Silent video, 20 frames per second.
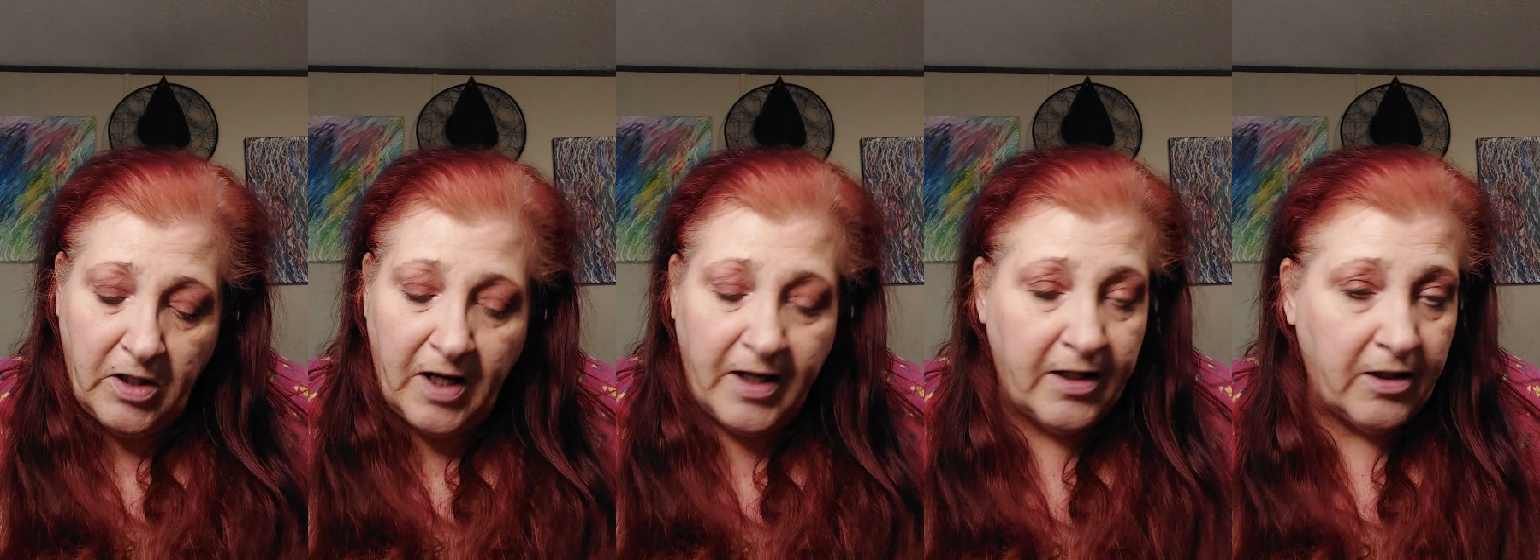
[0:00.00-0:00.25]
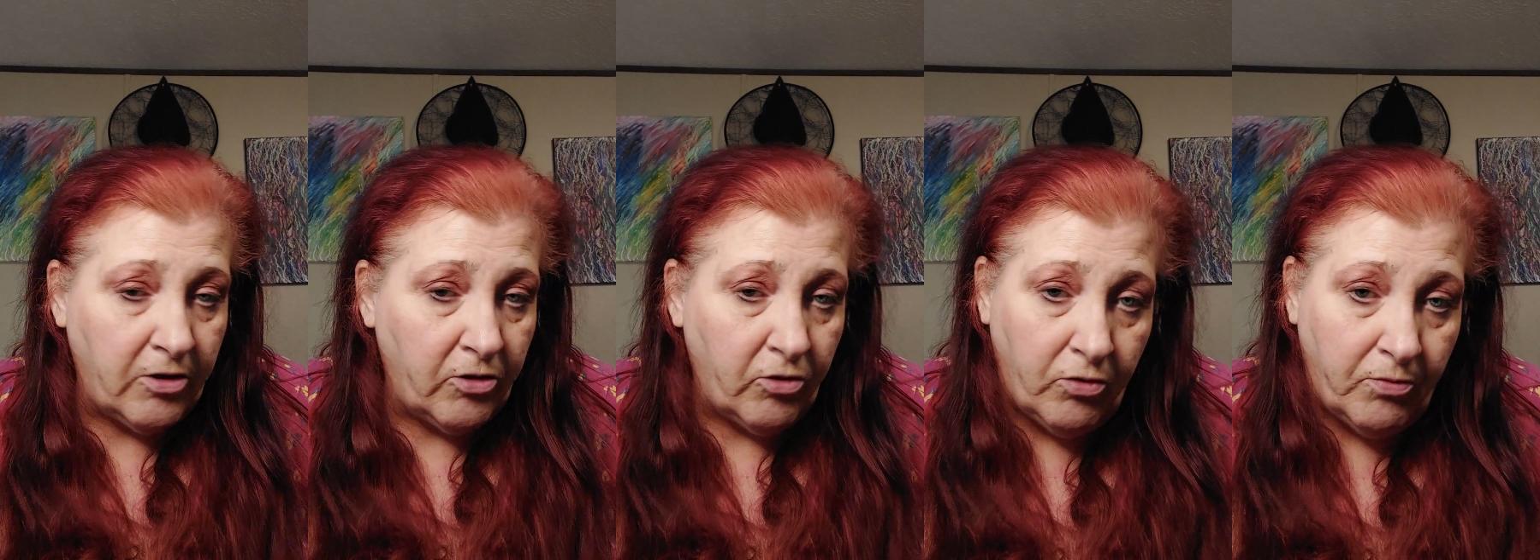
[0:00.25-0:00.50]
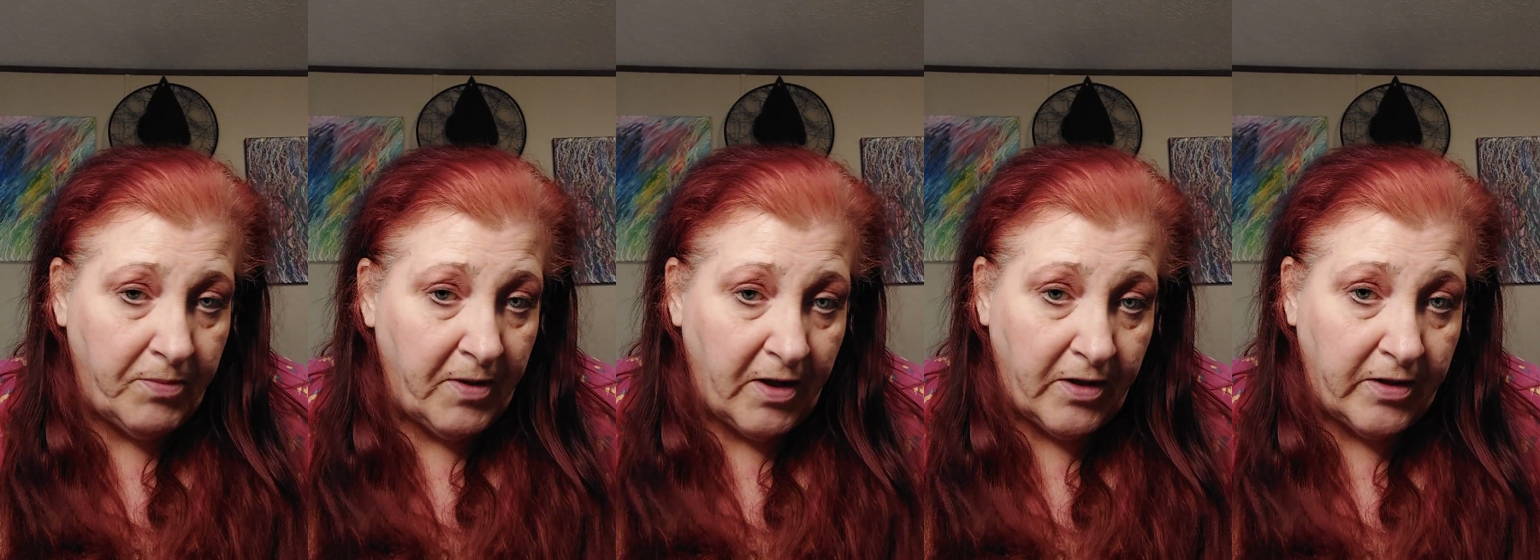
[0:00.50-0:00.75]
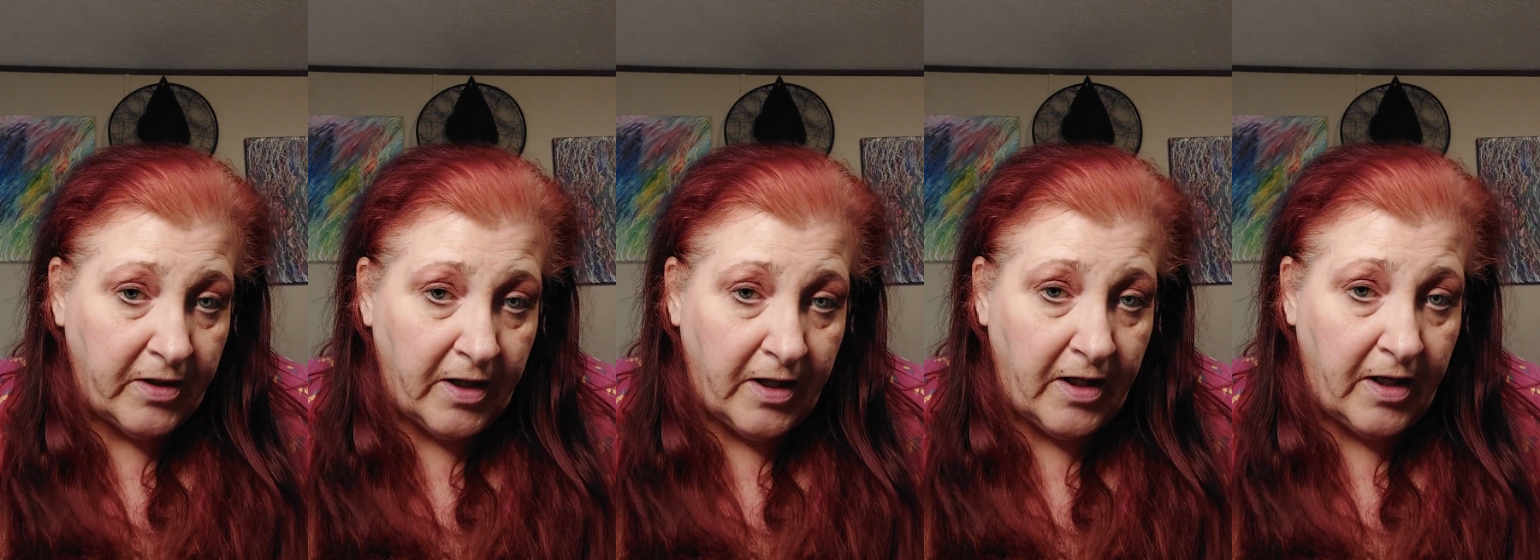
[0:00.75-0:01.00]
I can do
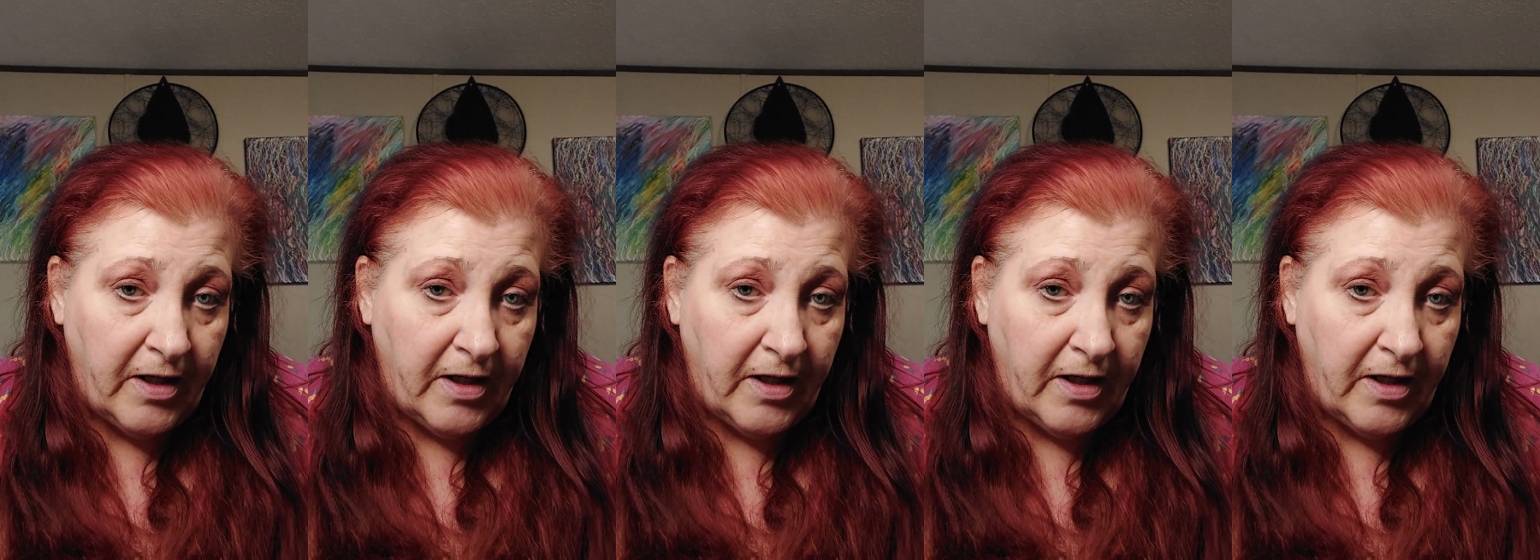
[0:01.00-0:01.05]
about that.